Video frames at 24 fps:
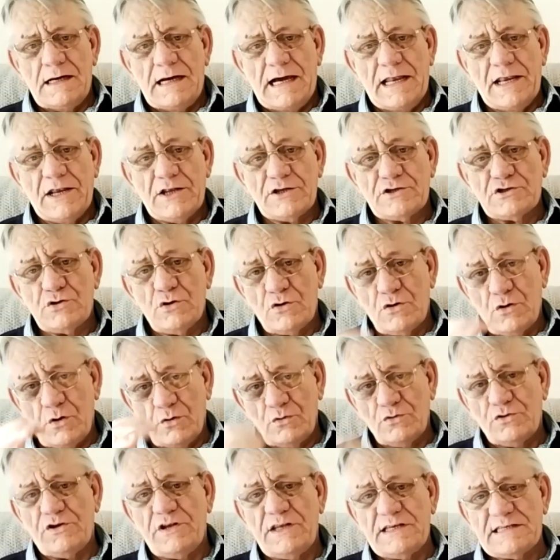And I took
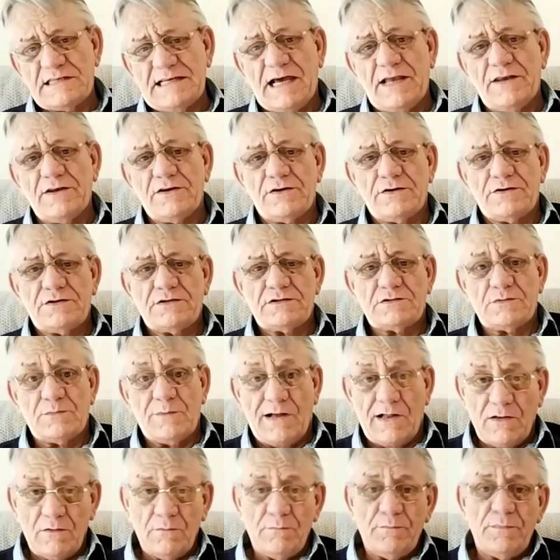hold of this hand to
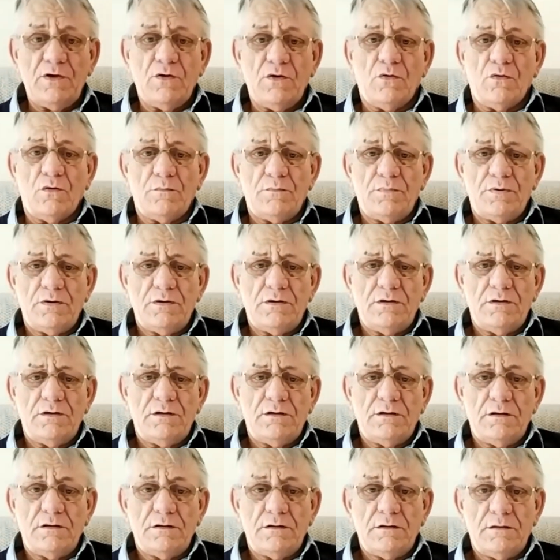help me up
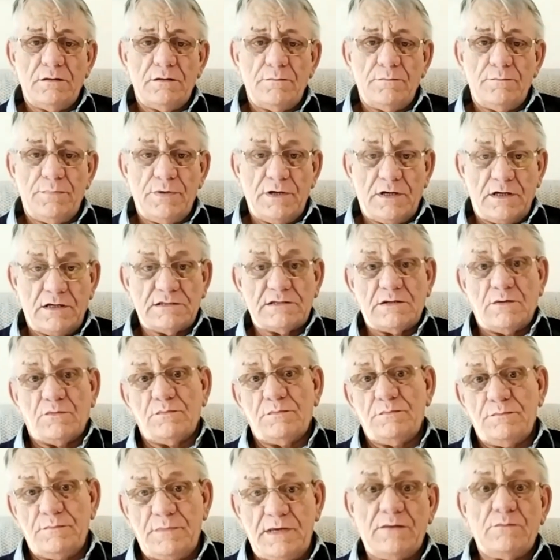because I,
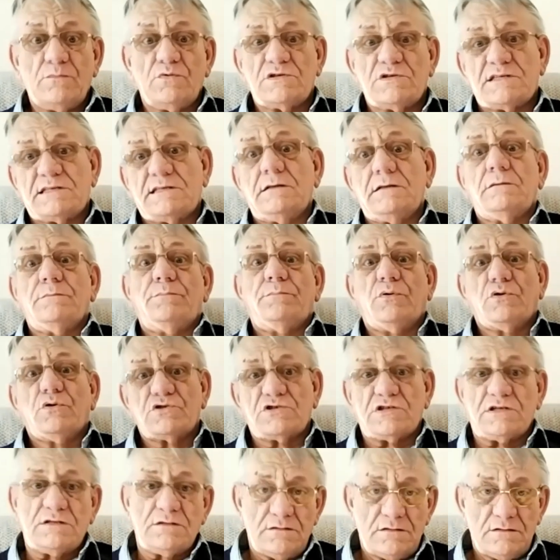my head was still
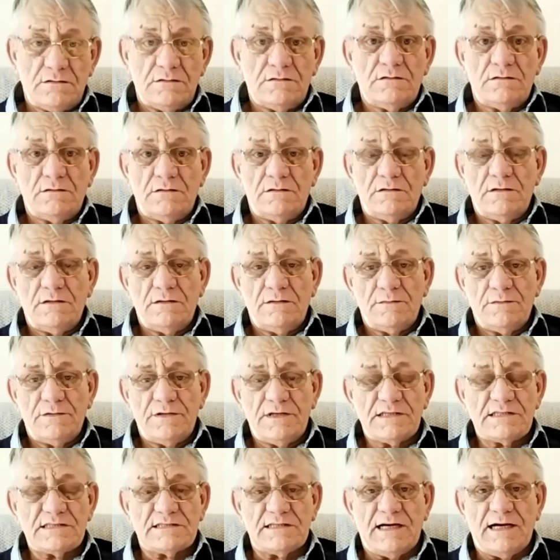buzzing
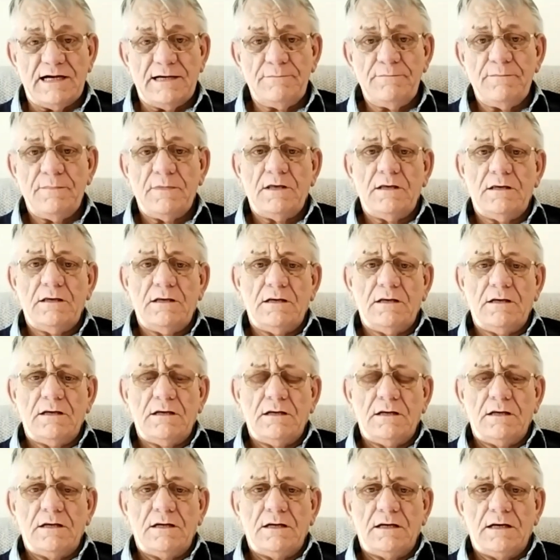this time.
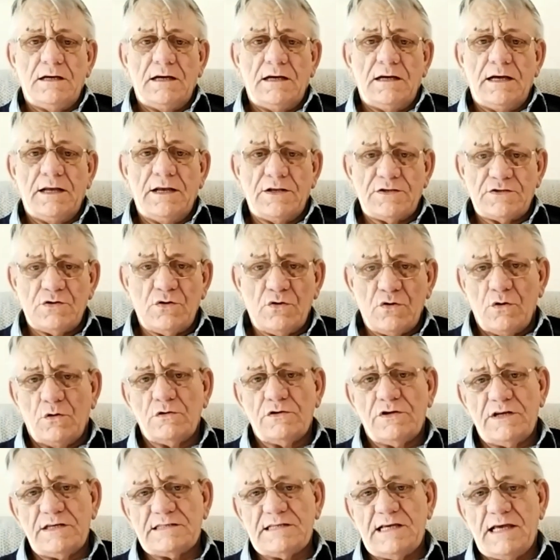And I took
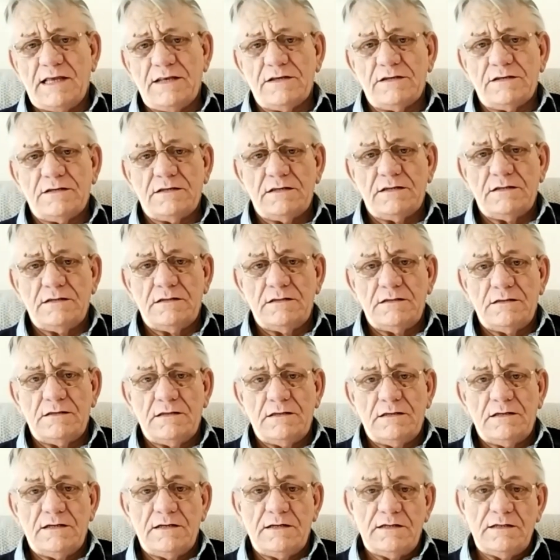hold of this hand.
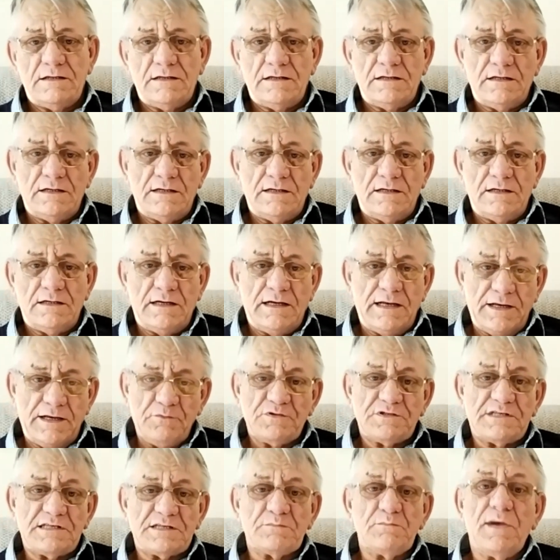And it
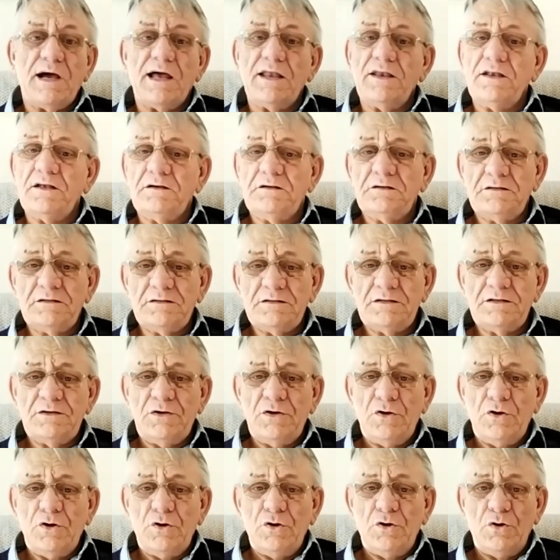was this man
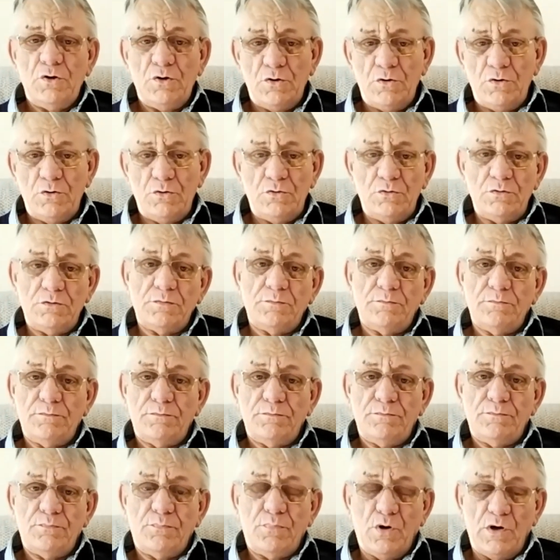who
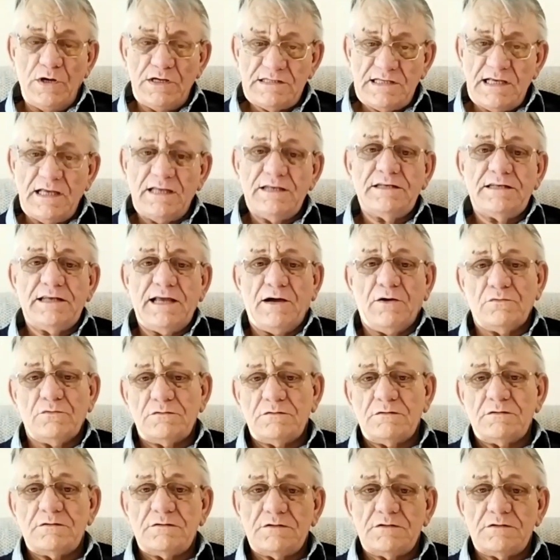put his hand out.